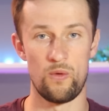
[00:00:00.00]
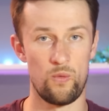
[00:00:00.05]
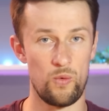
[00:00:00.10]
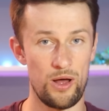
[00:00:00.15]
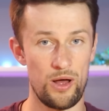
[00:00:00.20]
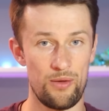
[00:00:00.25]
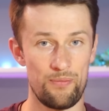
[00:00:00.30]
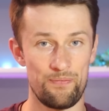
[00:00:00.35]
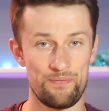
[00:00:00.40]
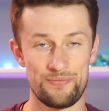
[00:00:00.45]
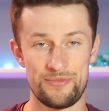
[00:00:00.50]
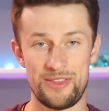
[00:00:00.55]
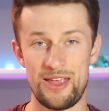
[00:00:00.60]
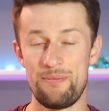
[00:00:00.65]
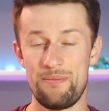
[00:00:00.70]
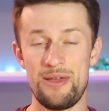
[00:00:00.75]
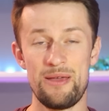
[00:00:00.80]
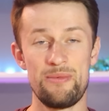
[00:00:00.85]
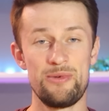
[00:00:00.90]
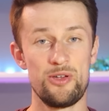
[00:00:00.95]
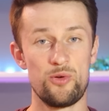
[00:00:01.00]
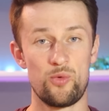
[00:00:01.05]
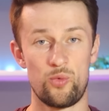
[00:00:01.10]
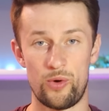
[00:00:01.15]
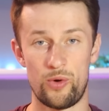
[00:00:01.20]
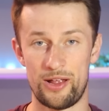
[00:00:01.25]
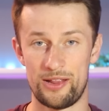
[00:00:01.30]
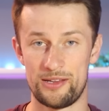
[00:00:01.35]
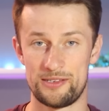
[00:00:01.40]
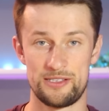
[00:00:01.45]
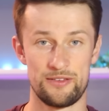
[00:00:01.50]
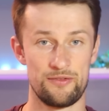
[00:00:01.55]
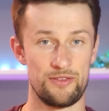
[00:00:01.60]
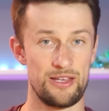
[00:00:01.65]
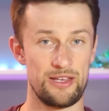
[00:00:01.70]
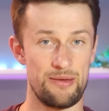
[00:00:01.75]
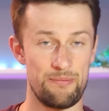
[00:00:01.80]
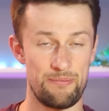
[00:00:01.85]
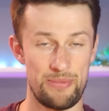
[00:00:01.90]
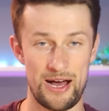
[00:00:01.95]
well, that may be
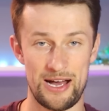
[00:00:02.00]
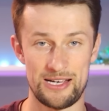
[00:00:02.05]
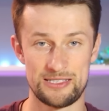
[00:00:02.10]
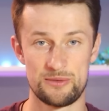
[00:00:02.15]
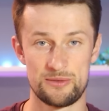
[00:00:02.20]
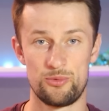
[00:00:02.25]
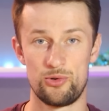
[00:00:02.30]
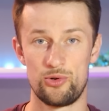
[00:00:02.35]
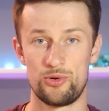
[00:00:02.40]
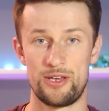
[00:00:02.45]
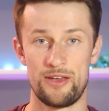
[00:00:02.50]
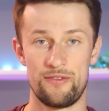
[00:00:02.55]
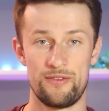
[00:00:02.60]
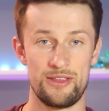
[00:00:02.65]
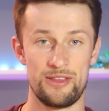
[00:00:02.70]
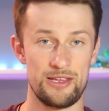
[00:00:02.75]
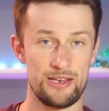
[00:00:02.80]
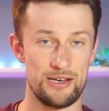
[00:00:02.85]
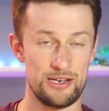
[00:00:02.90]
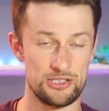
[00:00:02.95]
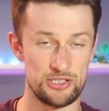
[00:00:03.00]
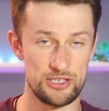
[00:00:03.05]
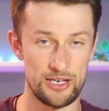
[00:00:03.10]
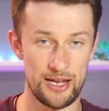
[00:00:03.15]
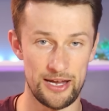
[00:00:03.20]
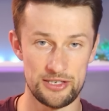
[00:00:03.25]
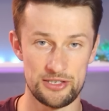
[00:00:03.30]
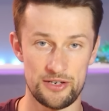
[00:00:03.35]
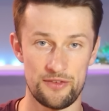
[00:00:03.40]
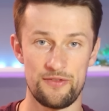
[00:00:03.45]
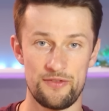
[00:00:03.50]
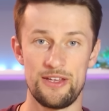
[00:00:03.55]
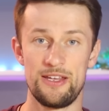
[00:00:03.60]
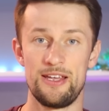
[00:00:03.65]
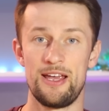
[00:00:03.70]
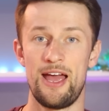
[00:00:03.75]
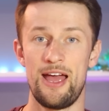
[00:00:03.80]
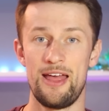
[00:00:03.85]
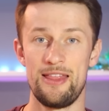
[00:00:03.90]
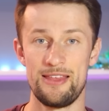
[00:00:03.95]
relatively impossible given the initiation
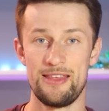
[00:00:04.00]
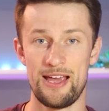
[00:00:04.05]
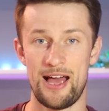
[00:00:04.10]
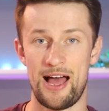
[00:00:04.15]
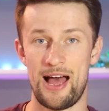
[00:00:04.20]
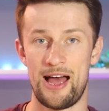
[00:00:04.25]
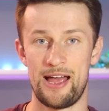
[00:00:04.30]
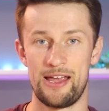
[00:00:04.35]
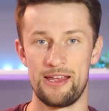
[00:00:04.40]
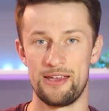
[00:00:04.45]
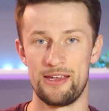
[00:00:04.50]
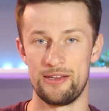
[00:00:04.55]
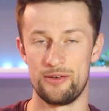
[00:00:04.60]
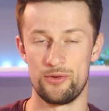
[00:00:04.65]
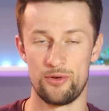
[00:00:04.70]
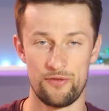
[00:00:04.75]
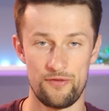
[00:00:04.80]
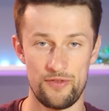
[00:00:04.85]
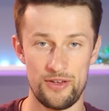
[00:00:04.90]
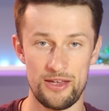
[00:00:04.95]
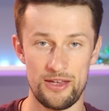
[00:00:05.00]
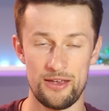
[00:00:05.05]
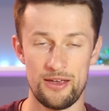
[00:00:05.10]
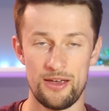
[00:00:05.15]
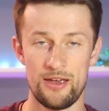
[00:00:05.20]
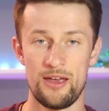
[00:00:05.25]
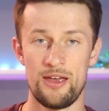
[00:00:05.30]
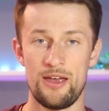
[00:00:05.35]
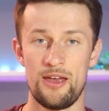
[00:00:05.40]
fee and the high annual fee,